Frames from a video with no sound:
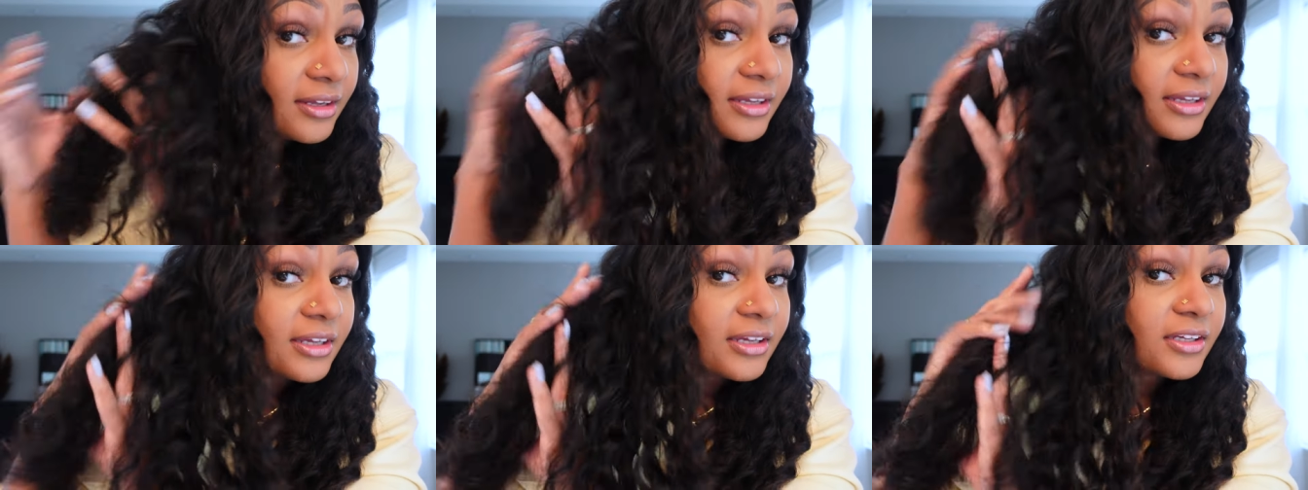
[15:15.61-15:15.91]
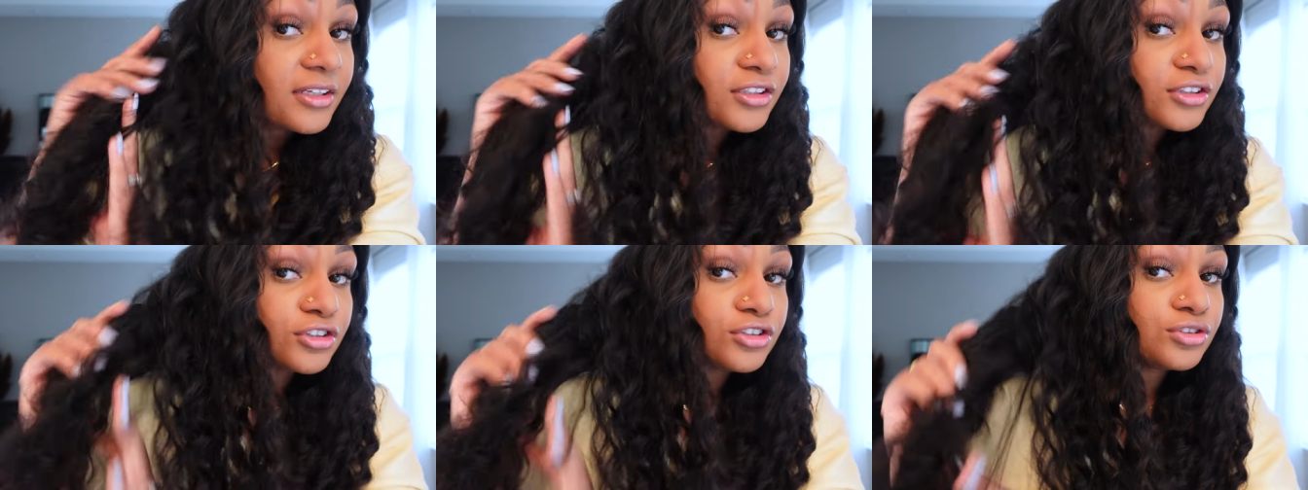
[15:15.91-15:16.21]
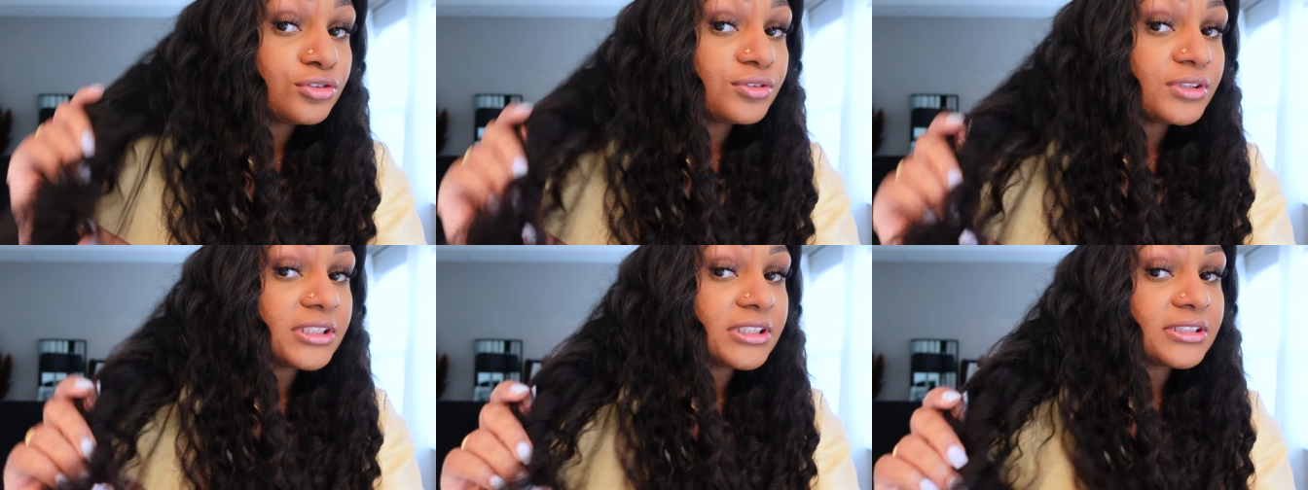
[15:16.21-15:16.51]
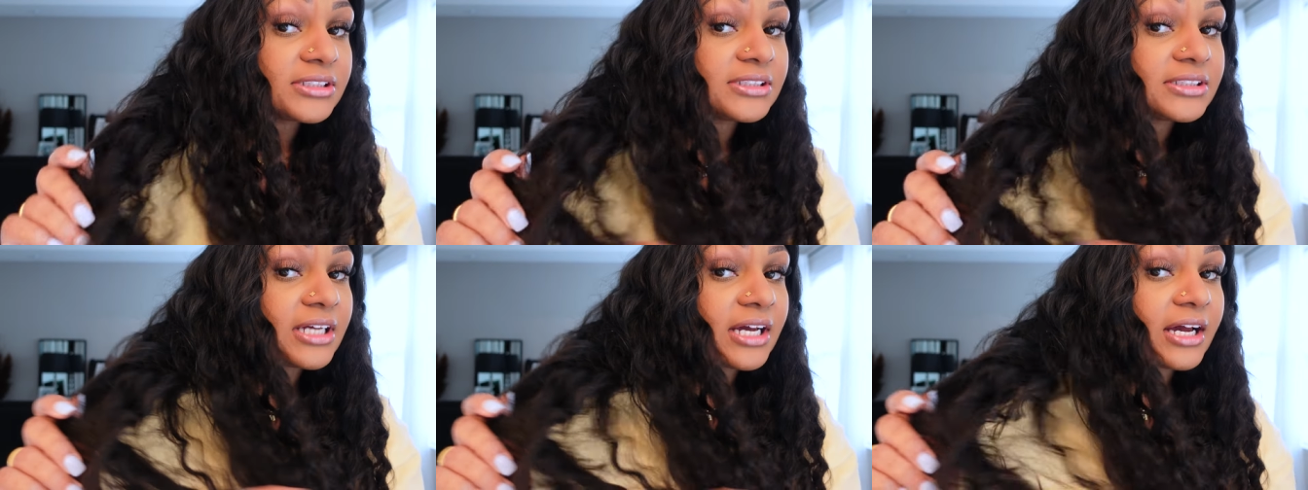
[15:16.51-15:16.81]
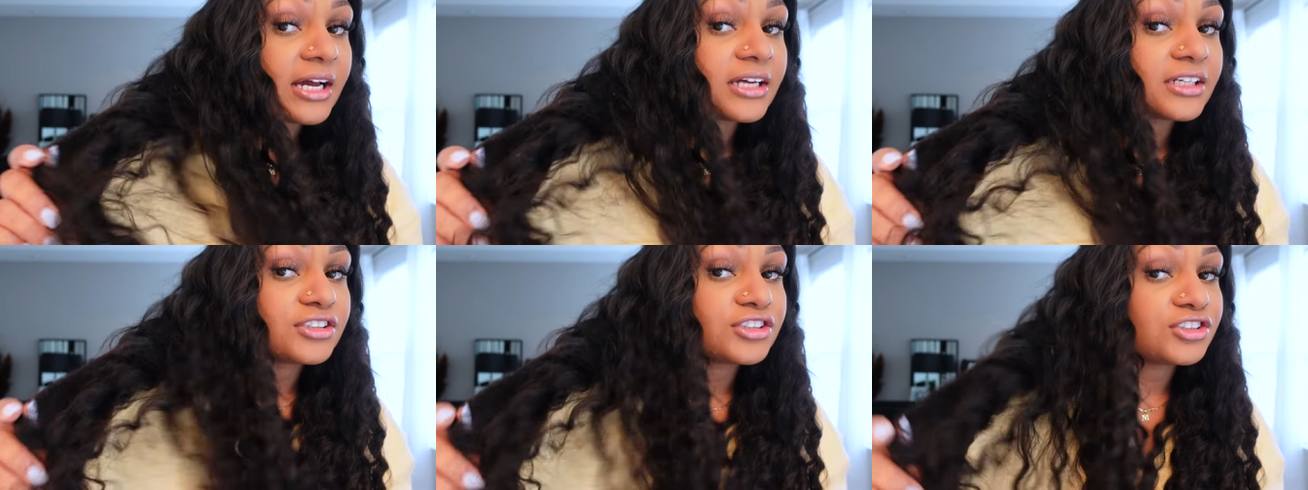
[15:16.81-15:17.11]
Get into this
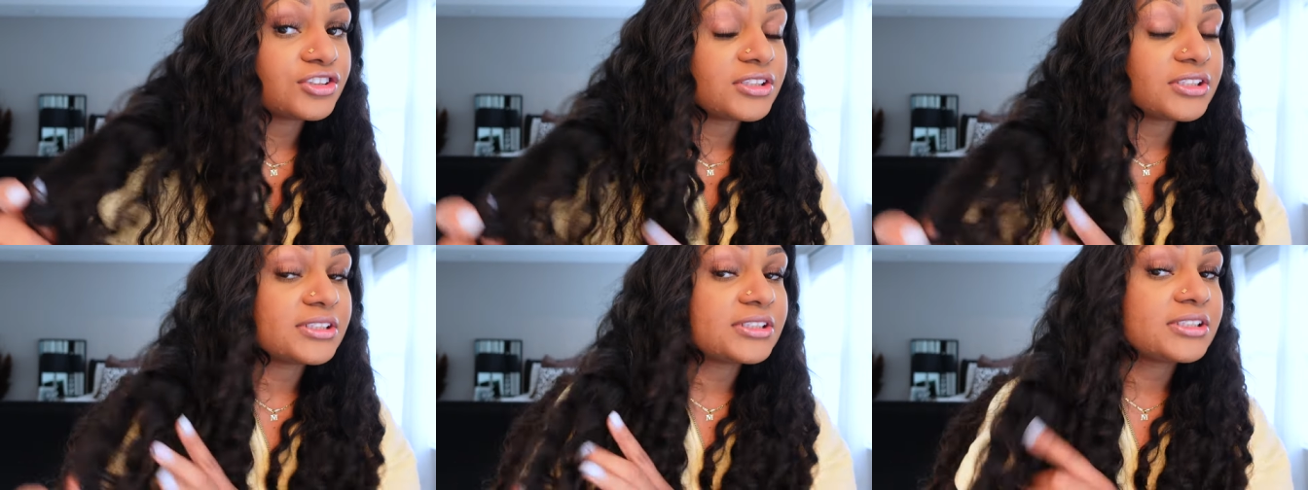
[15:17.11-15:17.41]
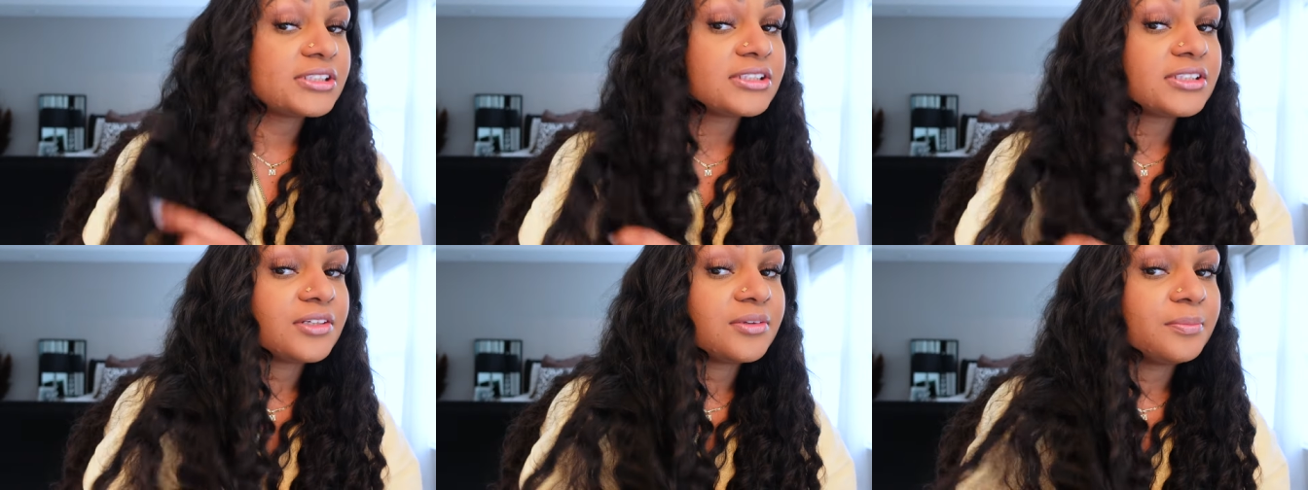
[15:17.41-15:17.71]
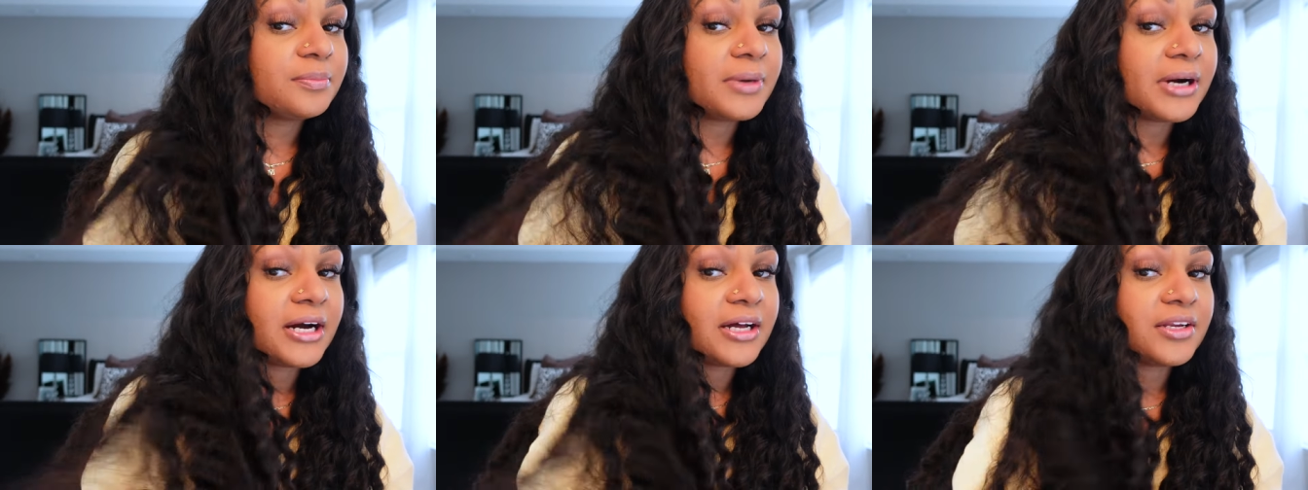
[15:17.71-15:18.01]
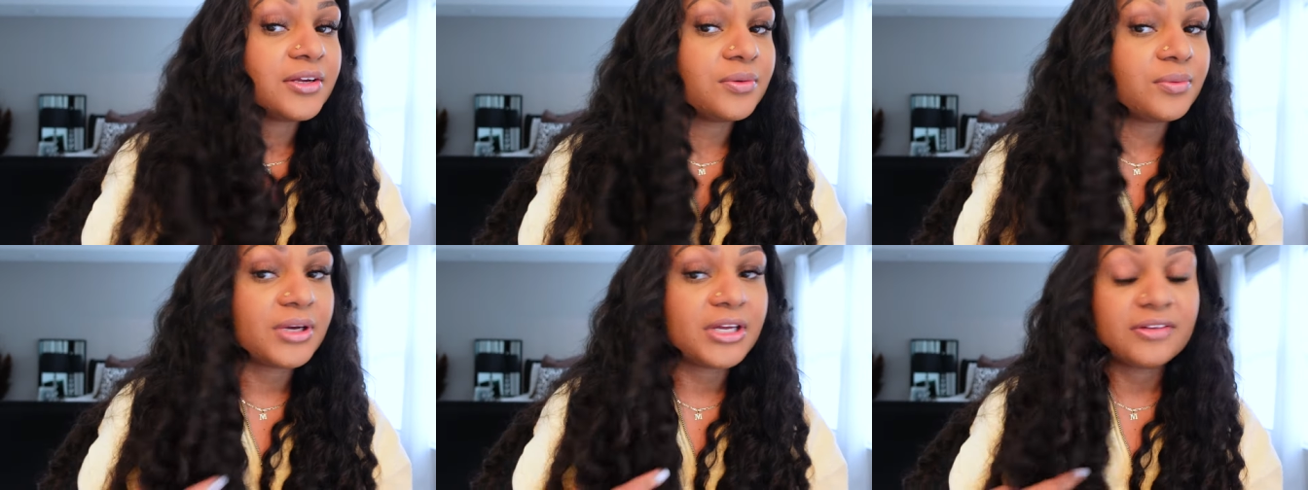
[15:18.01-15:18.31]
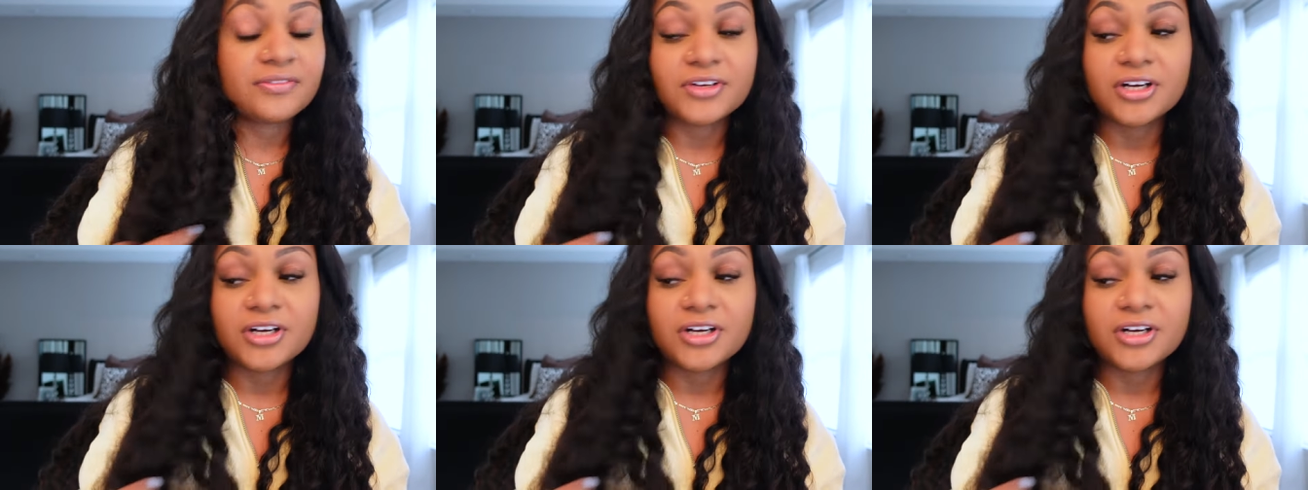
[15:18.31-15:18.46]
texture. This is their body wave,